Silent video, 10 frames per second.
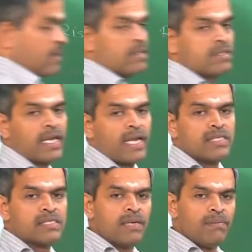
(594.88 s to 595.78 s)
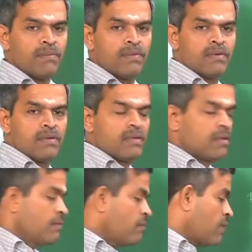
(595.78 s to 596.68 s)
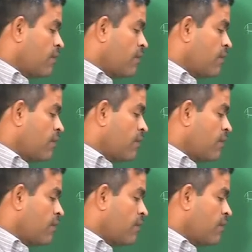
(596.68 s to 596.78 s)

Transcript: second step we are